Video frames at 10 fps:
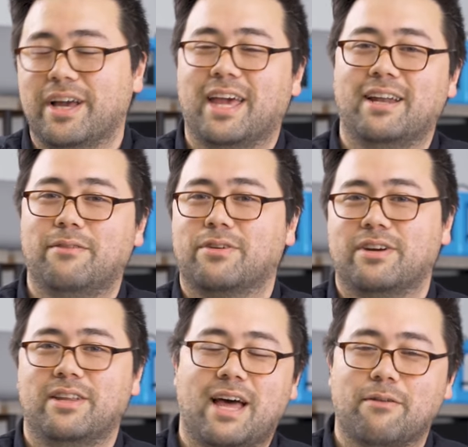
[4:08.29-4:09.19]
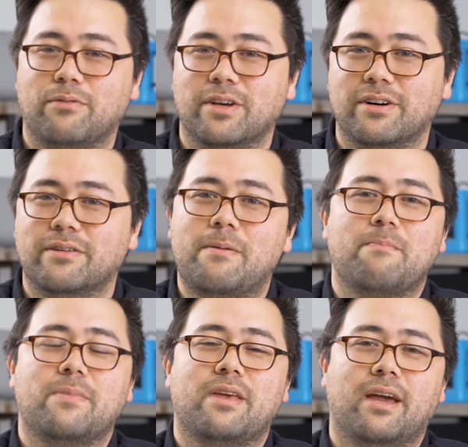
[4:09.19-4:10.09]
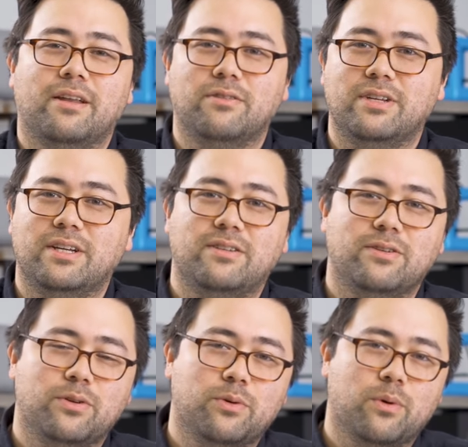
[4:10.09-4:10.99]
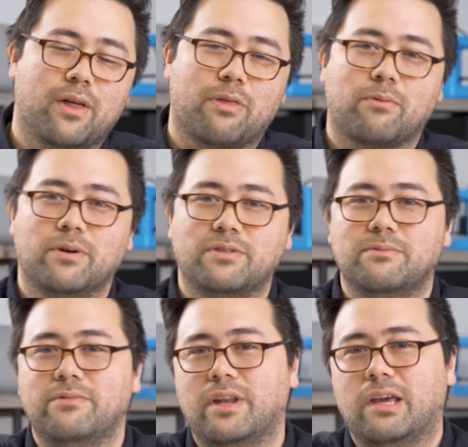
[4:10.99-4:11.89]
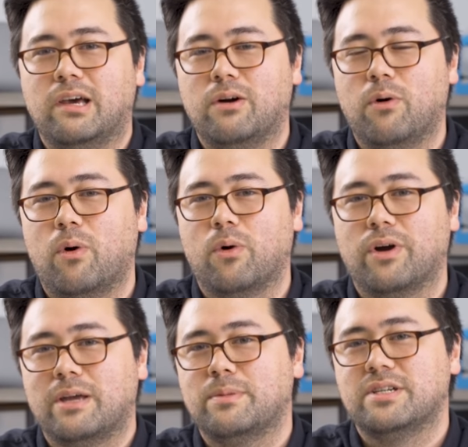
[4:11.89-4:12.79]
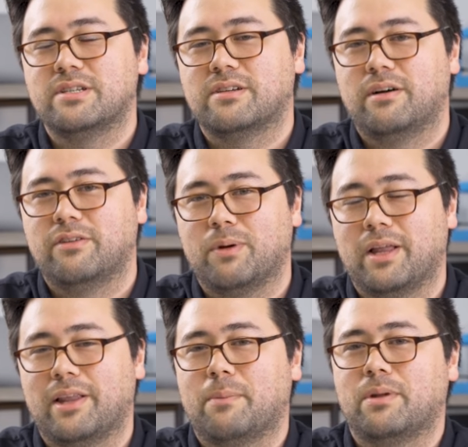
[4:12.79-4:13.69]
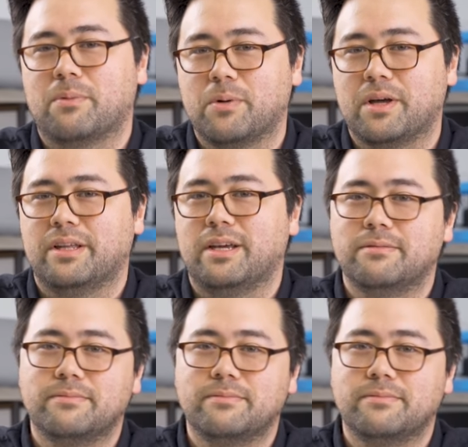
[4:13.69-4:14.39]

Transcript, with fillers: again, if you're in that field and you need to throw some video or images onto a laptop quickly.